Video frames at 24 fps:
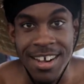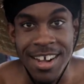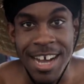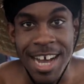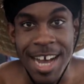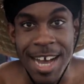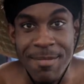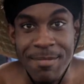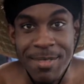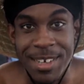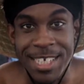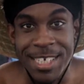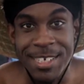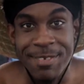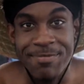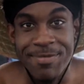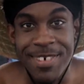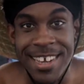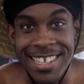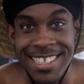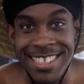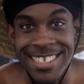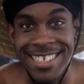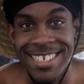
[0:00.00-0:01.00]
I'm
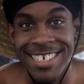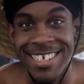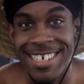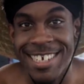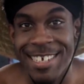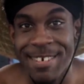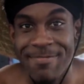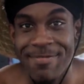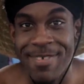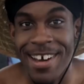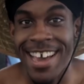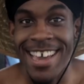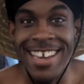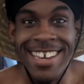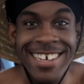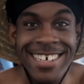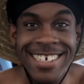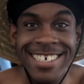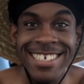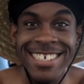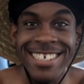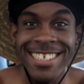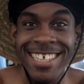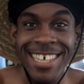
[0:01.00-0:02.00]
expecting
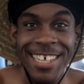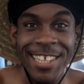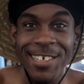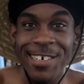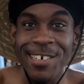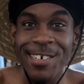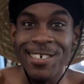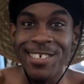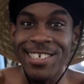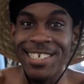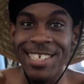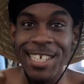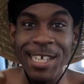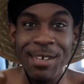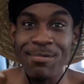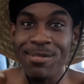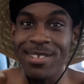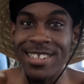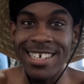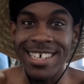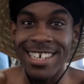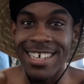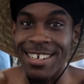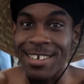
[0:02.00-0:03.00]
Micah's little
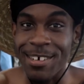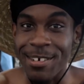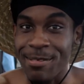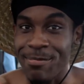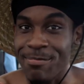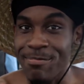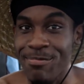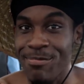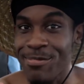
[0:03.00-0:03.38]
sibling,